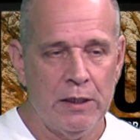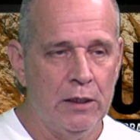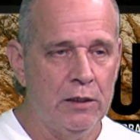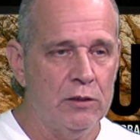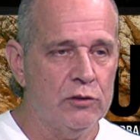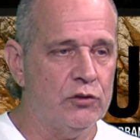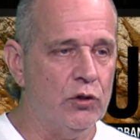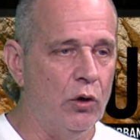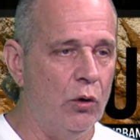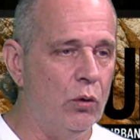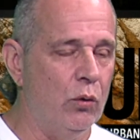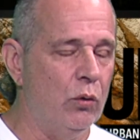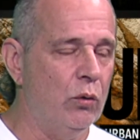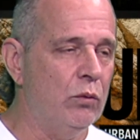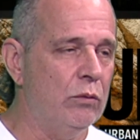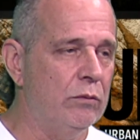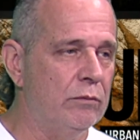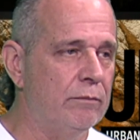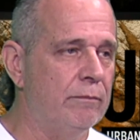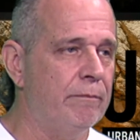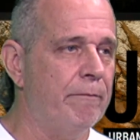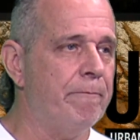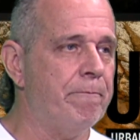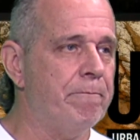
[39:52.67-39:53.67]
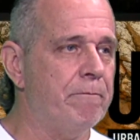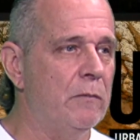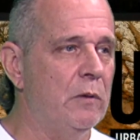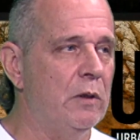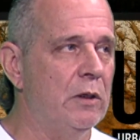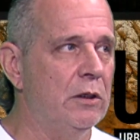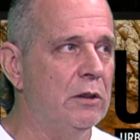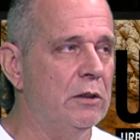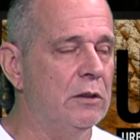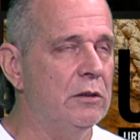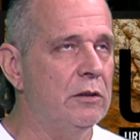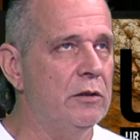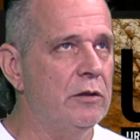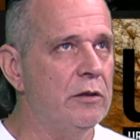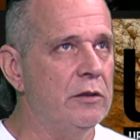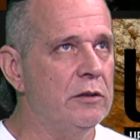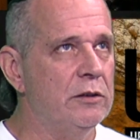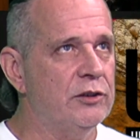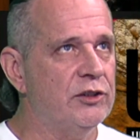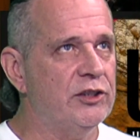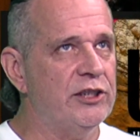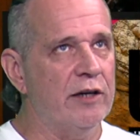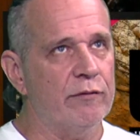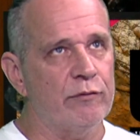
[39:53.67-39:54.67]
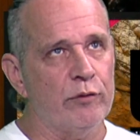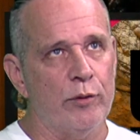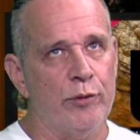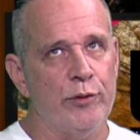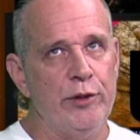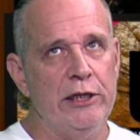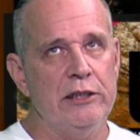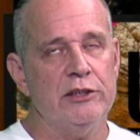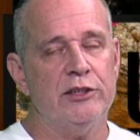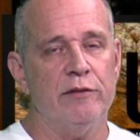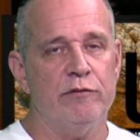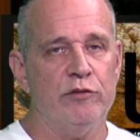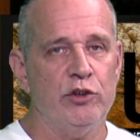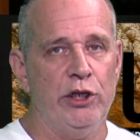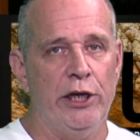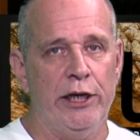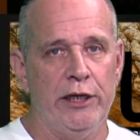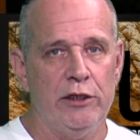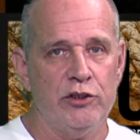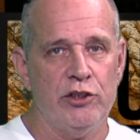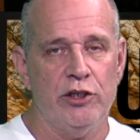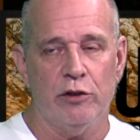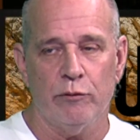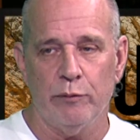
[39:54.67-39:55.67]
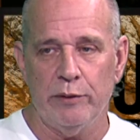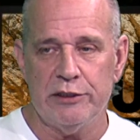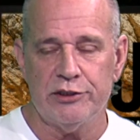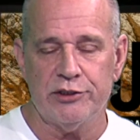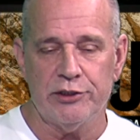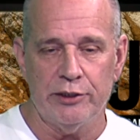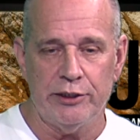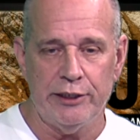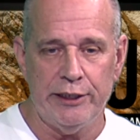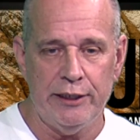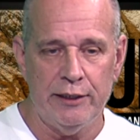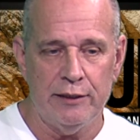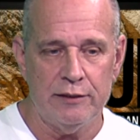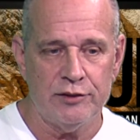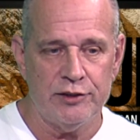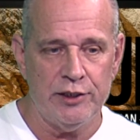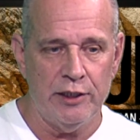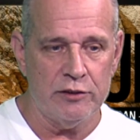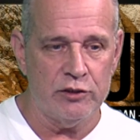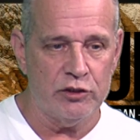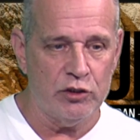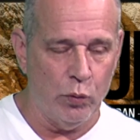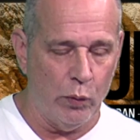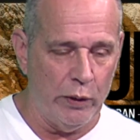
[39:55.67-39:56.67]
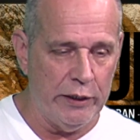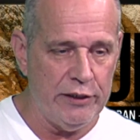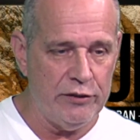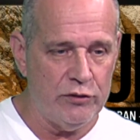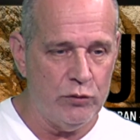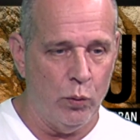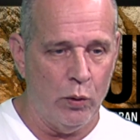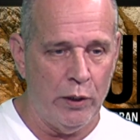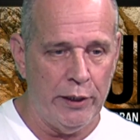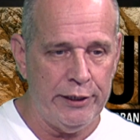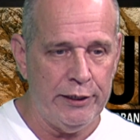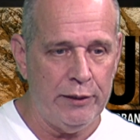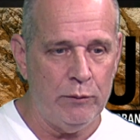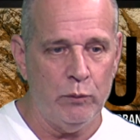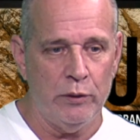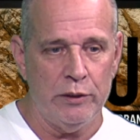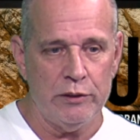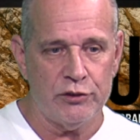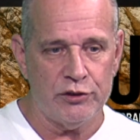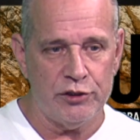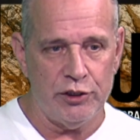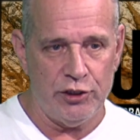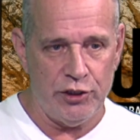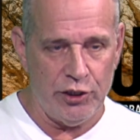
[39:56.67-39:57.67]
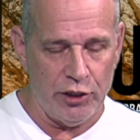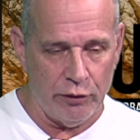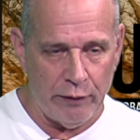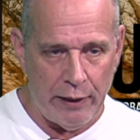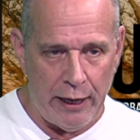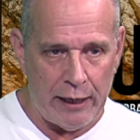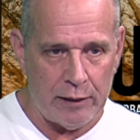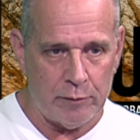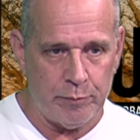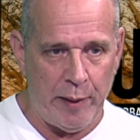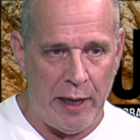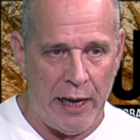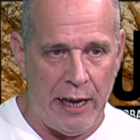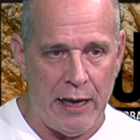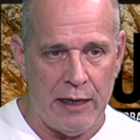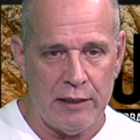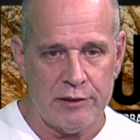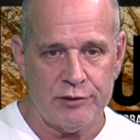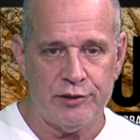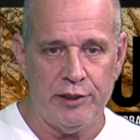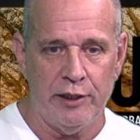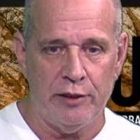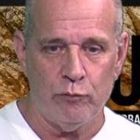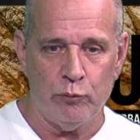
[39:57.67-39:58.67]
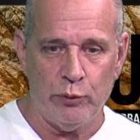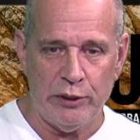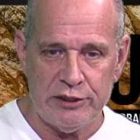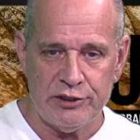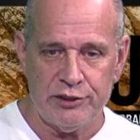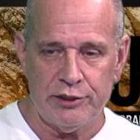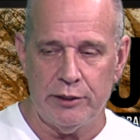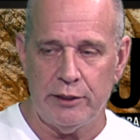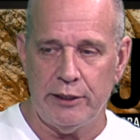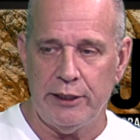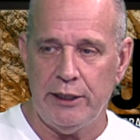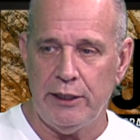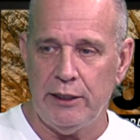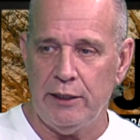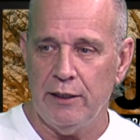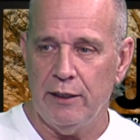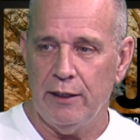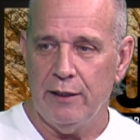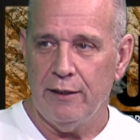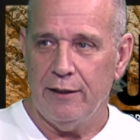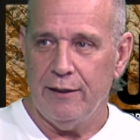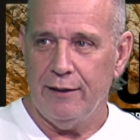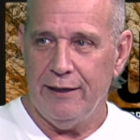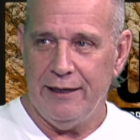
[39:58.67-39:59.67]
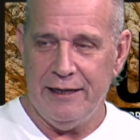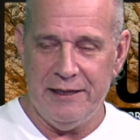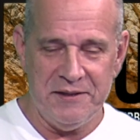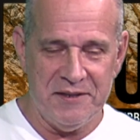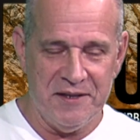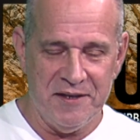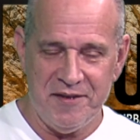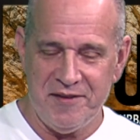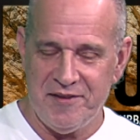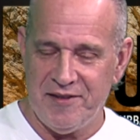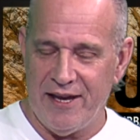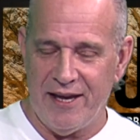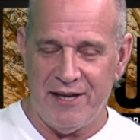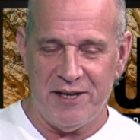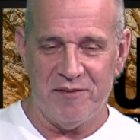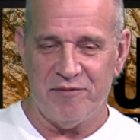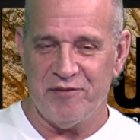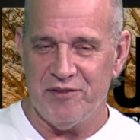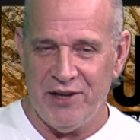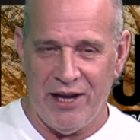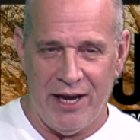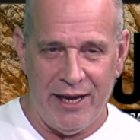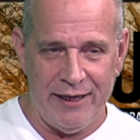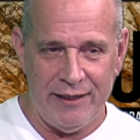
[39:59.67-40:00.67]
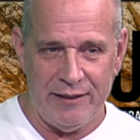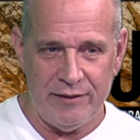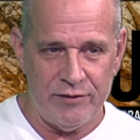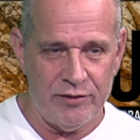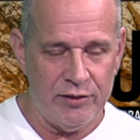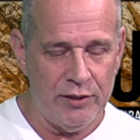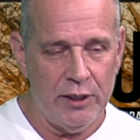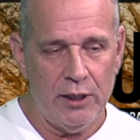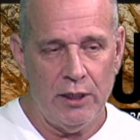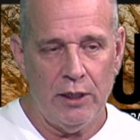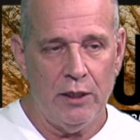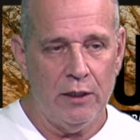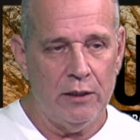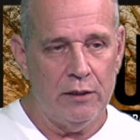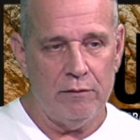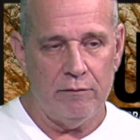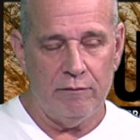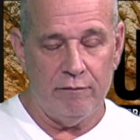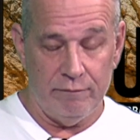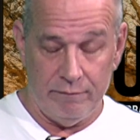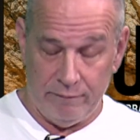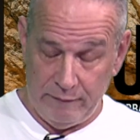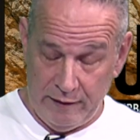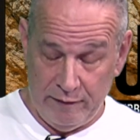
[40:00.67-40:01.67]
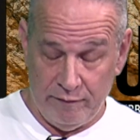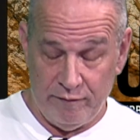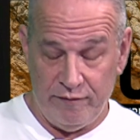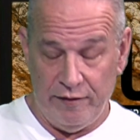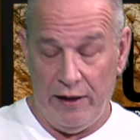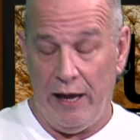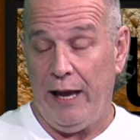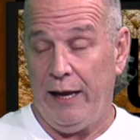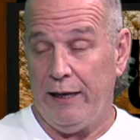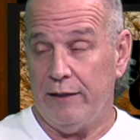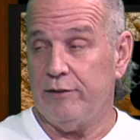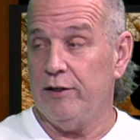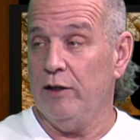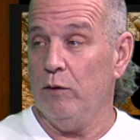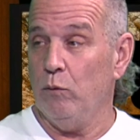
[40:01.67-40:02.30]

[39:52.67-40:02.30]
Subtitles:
So, several things have changed here recently, and since 2020, when Secure Act passed, and recently, in the dead of night, in fact, it